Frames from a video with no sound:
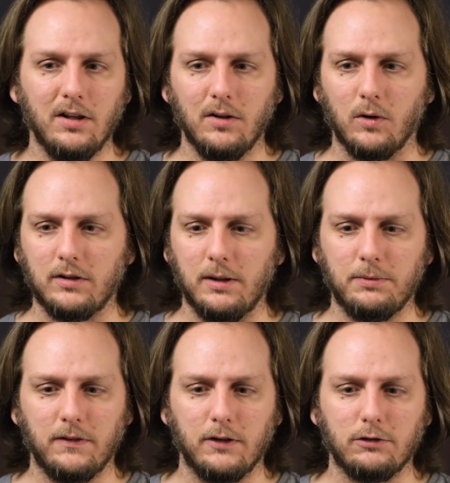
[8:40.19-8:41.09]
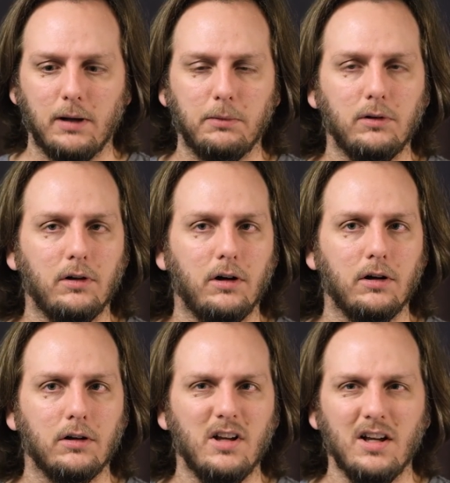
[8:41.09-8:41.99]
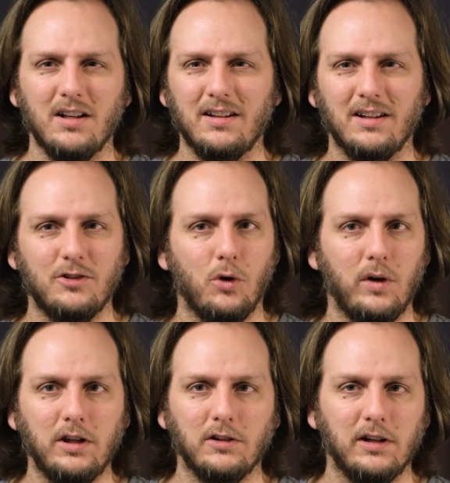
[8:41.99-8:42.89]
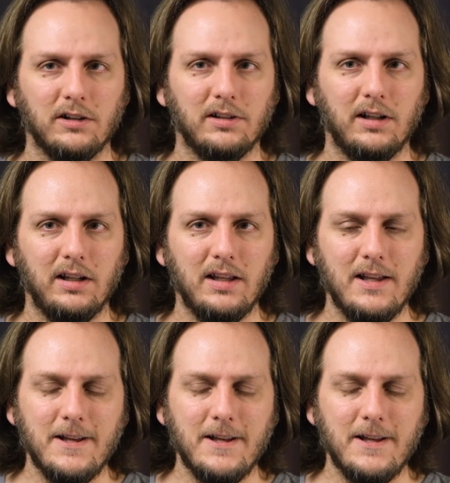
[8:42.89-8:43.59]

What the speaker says: or dips in the treble are annoying or irritating,